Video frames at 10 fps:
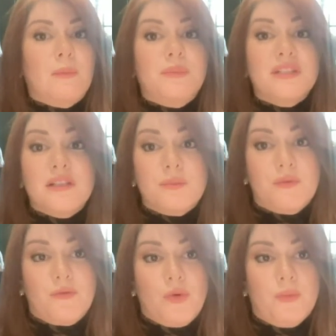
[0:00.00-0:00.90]
business
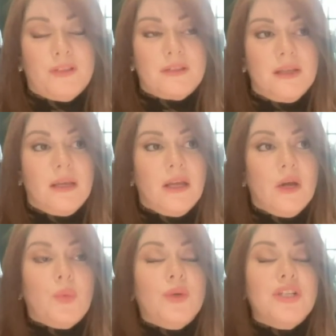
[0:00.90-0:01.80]
performance,
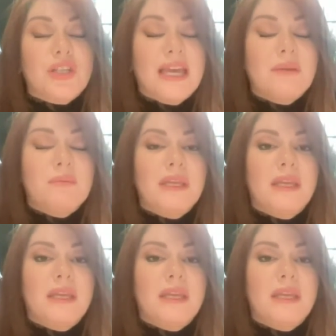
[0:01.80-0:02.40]
which can